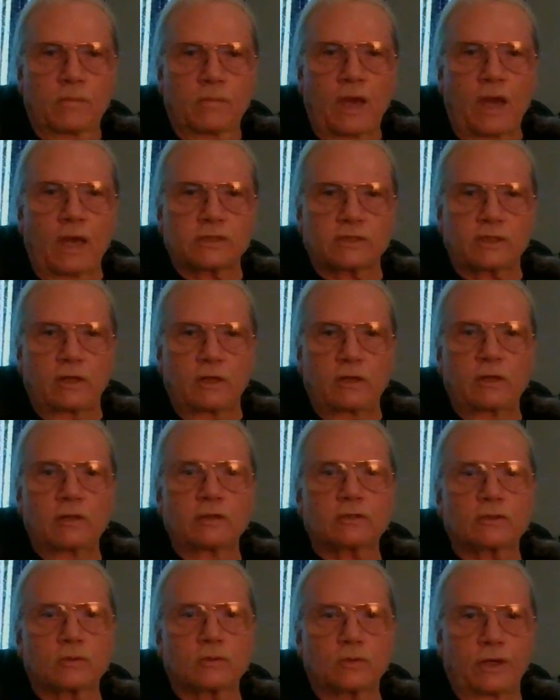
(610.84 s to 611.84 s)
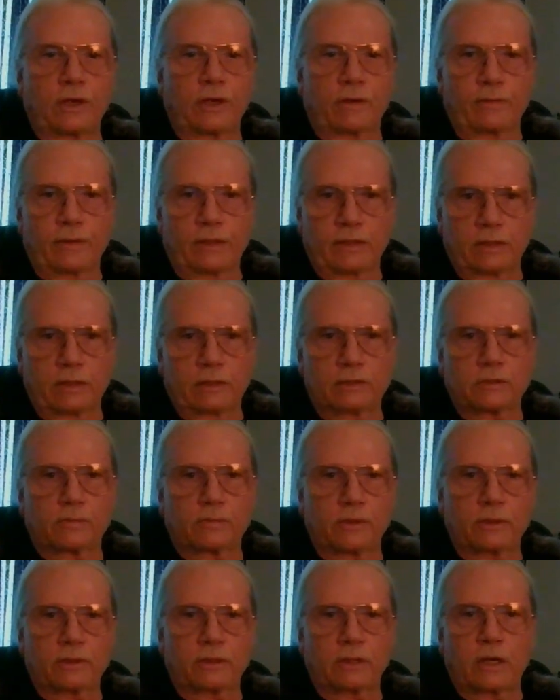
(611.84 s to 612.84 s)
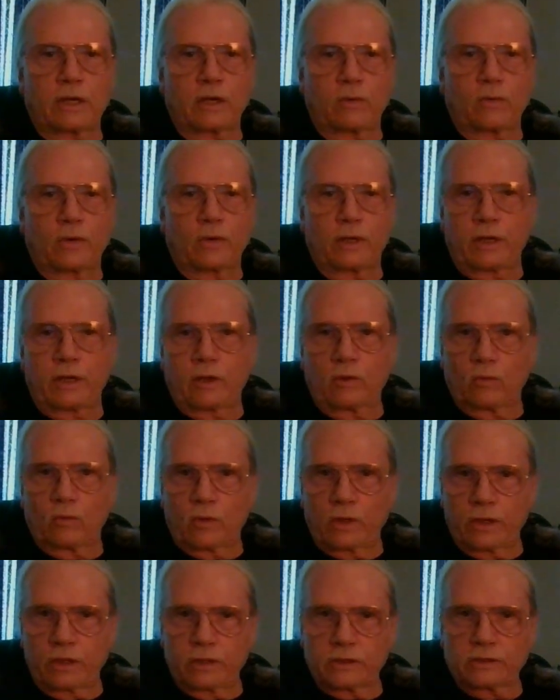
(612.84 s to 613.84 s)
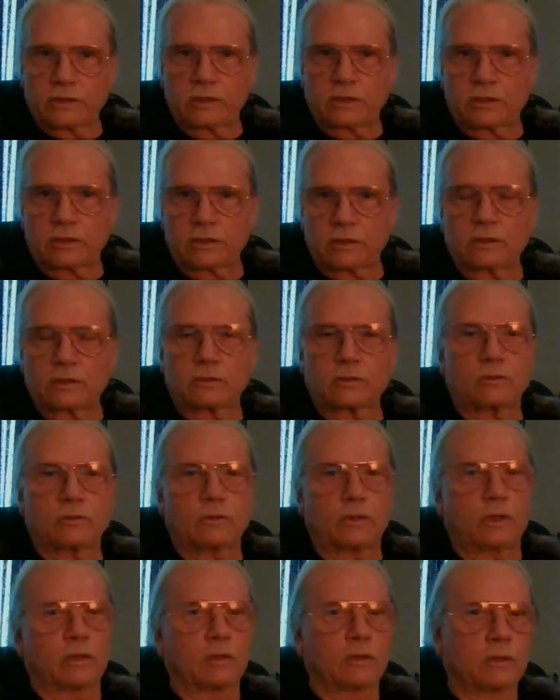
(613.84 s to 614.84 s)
has a history of it, let's put it that way. And what is this history?